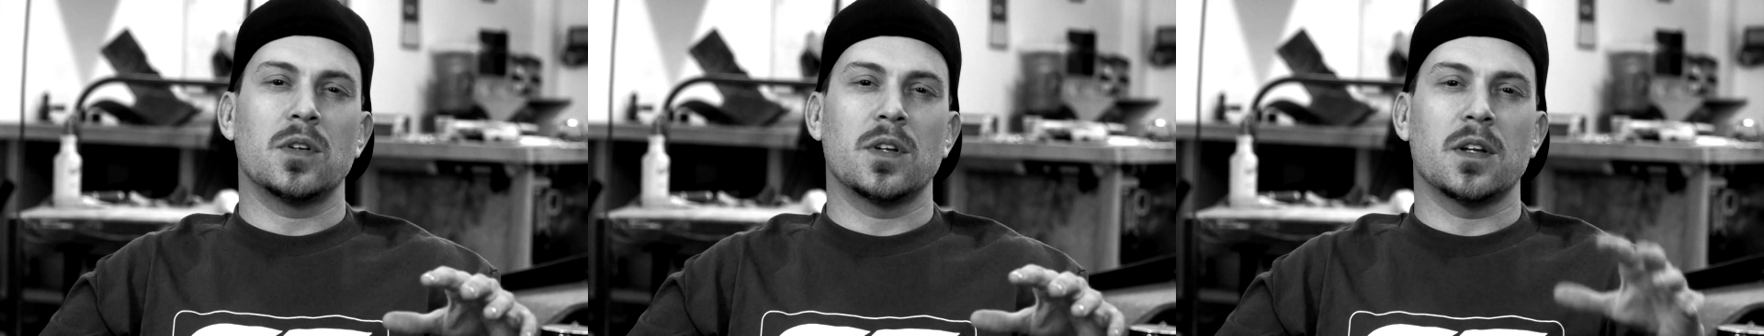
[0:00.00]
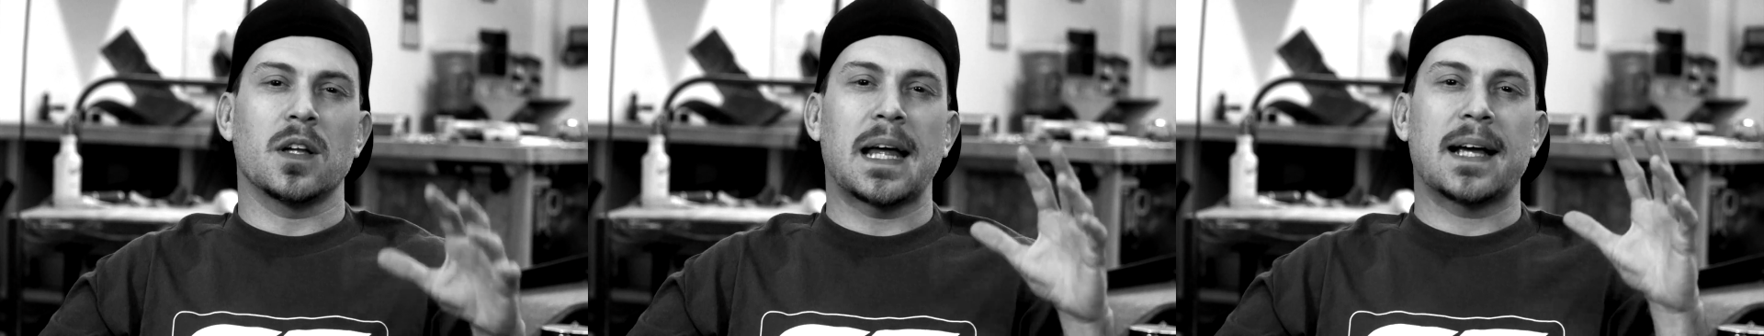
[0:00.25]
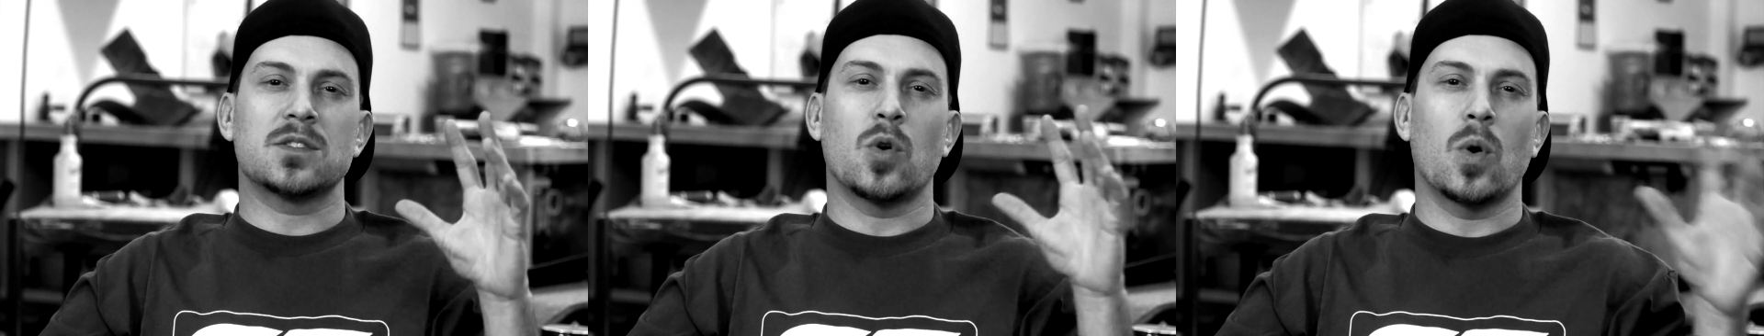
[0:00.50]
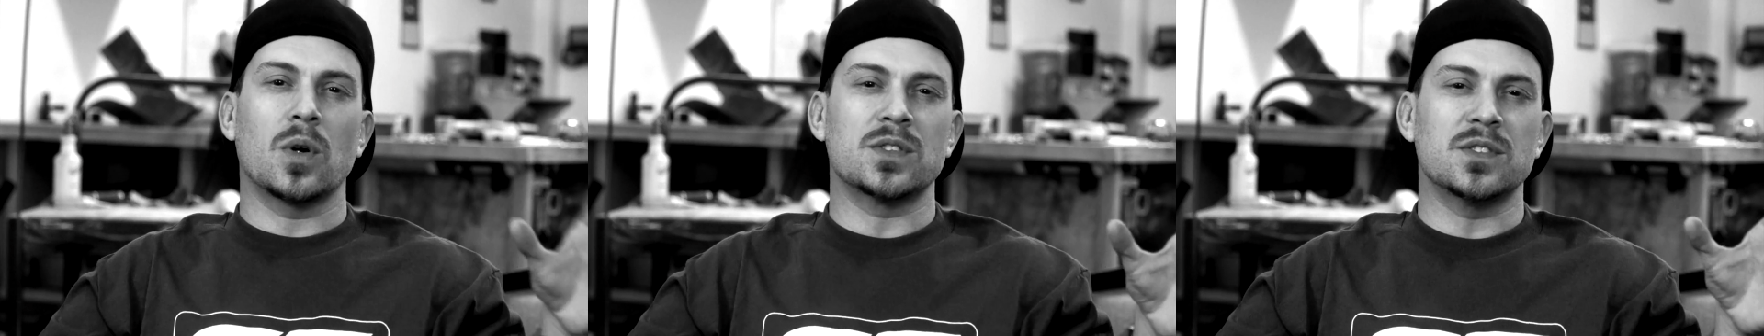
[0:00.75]
than the last
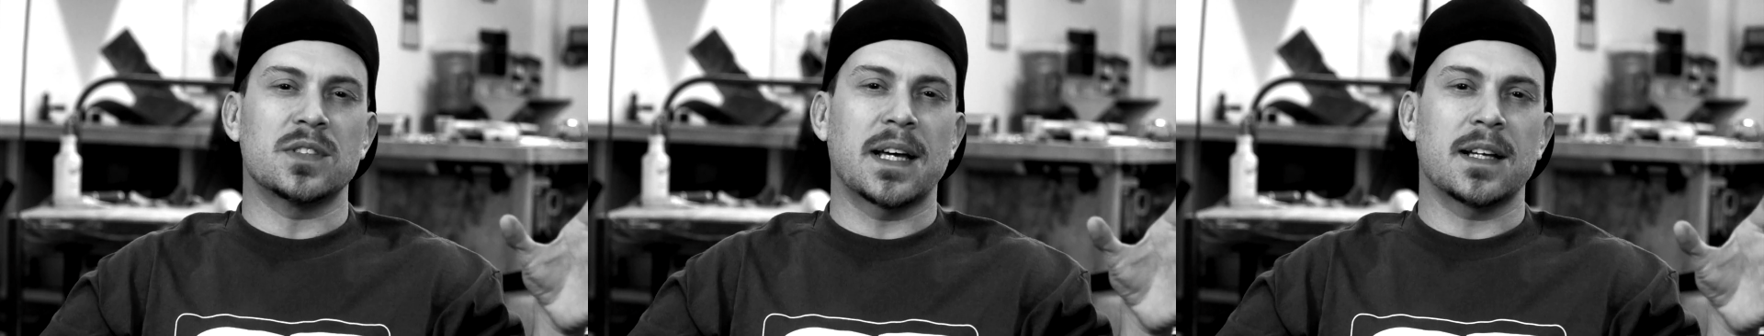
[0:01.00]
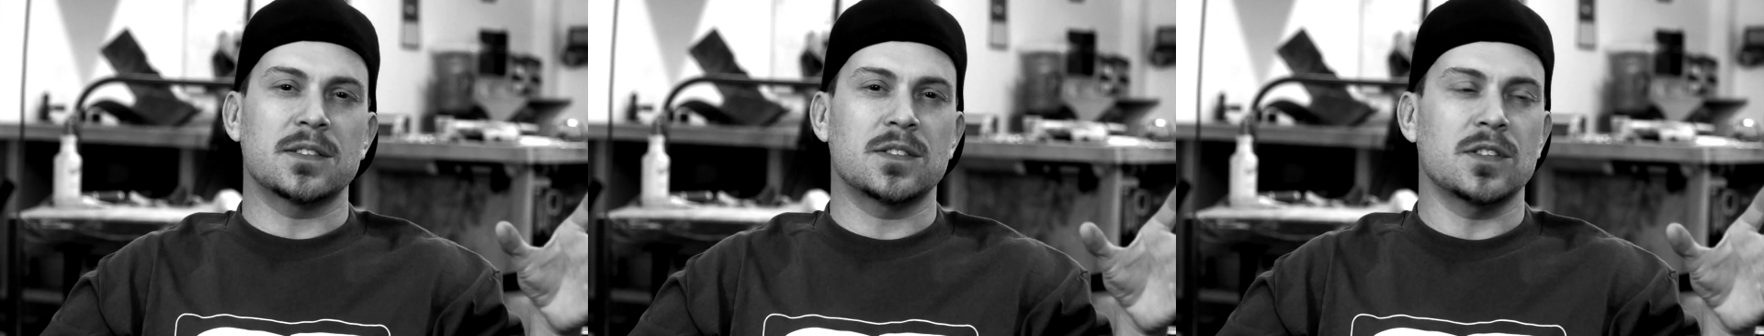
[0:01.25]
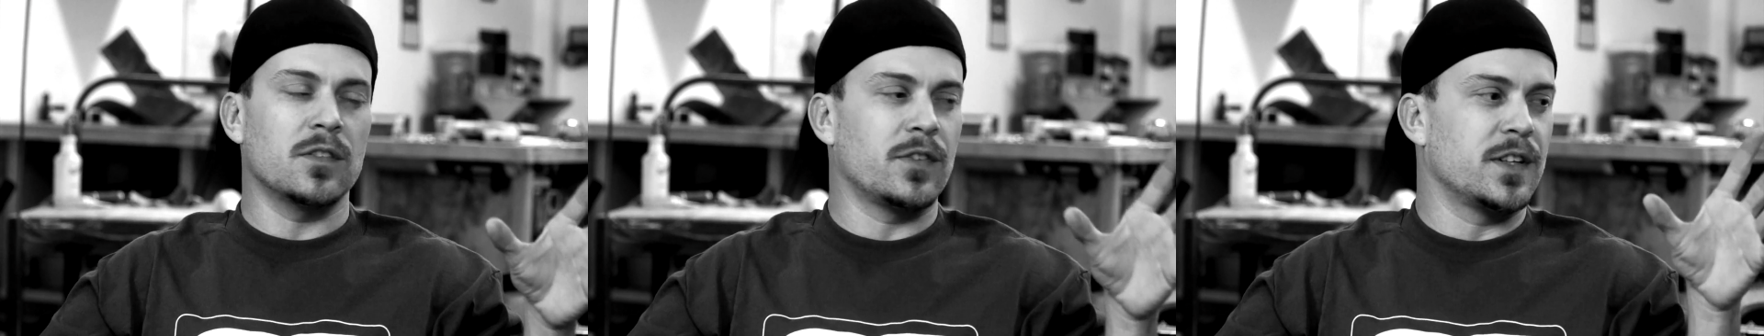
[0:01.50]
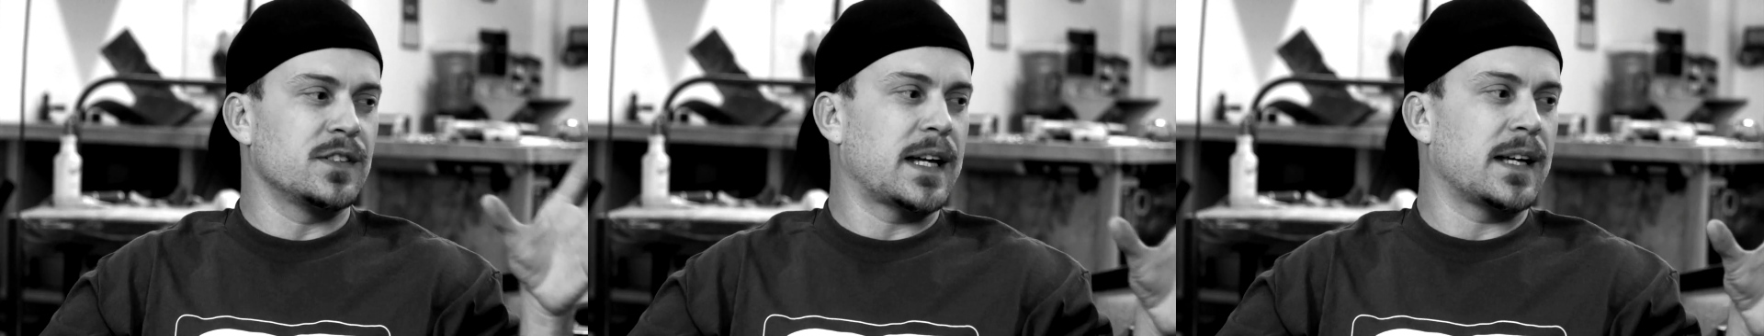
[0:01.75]
horse's ass of a
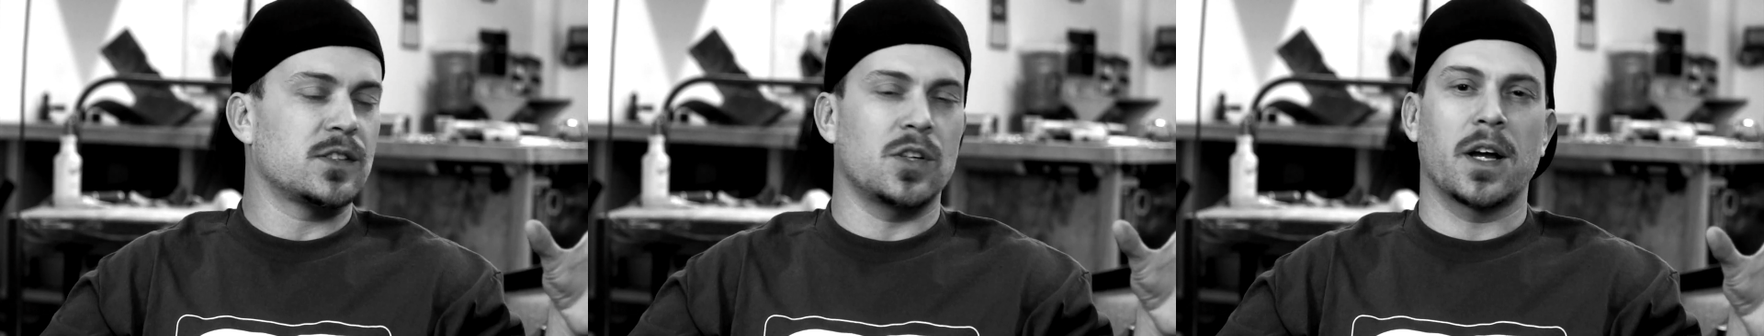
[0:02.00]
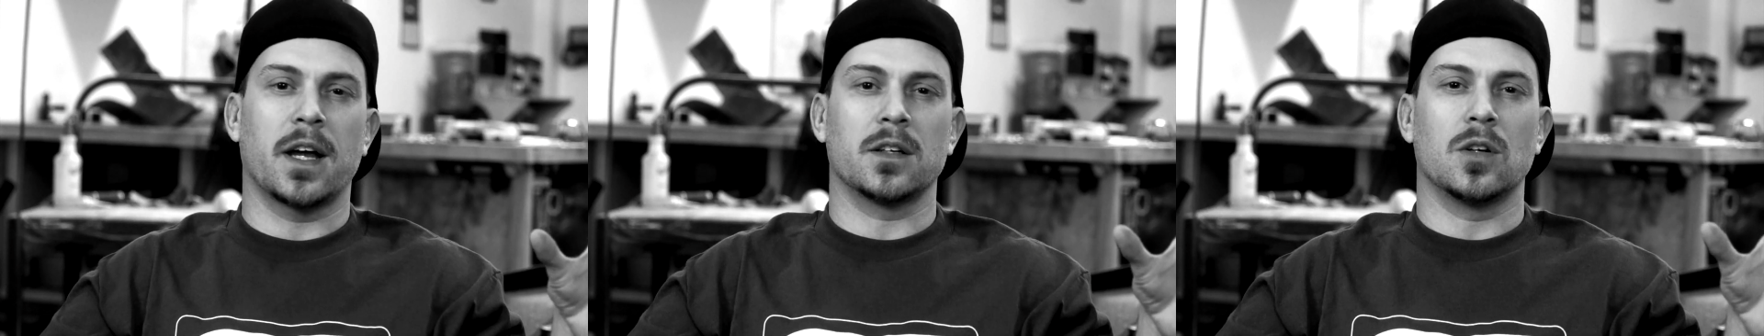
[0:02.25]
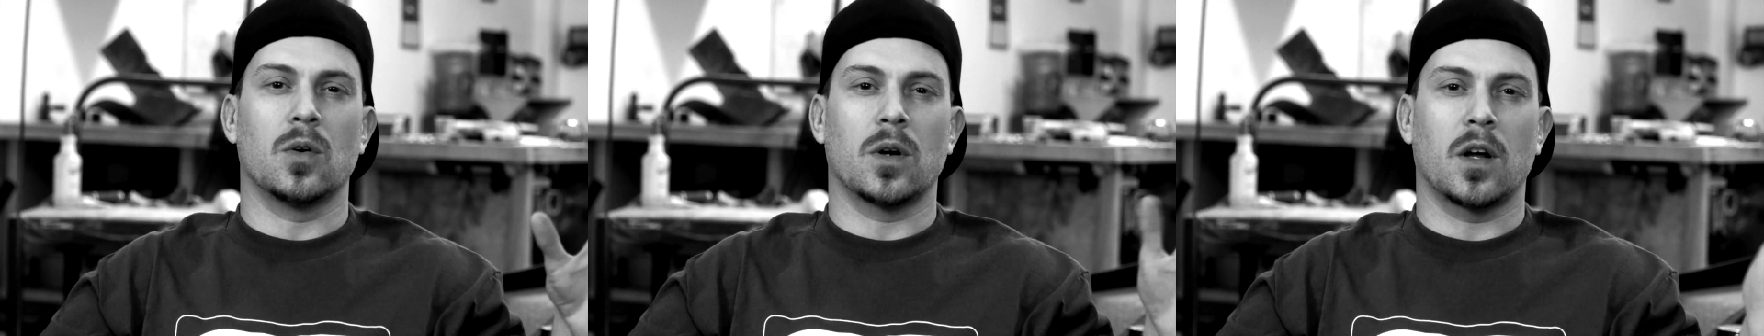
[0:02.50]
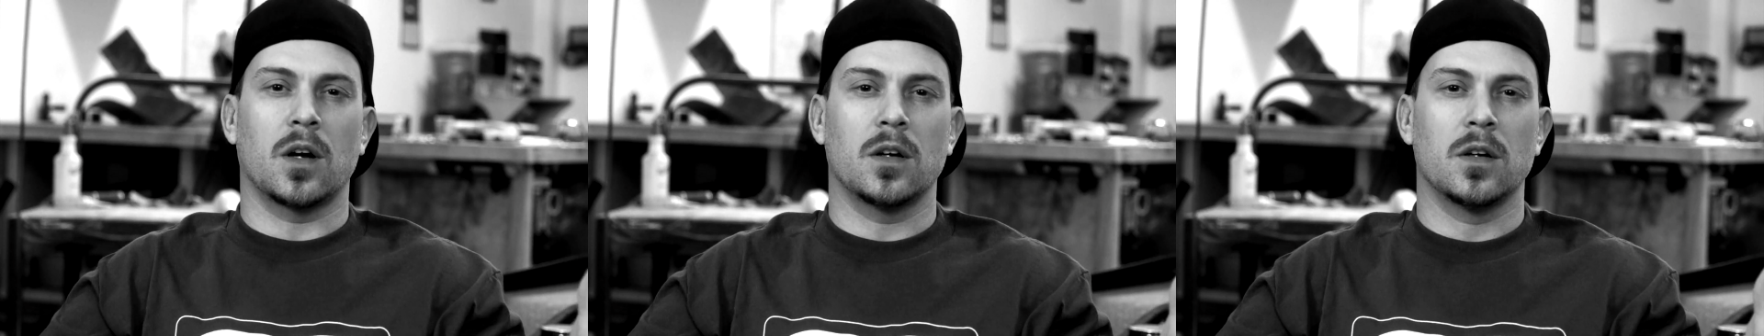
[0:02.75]
disaster I had going
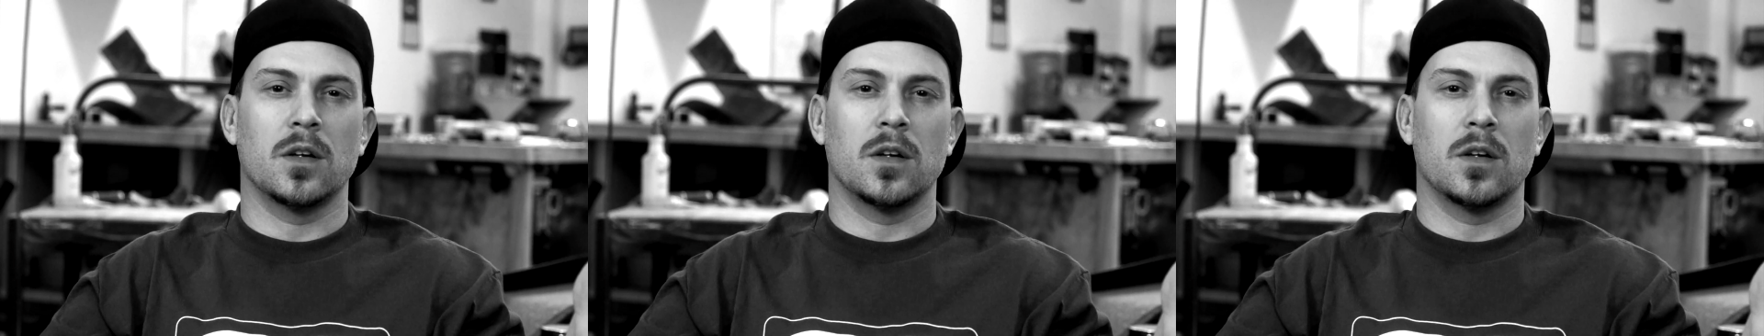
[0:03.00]
on.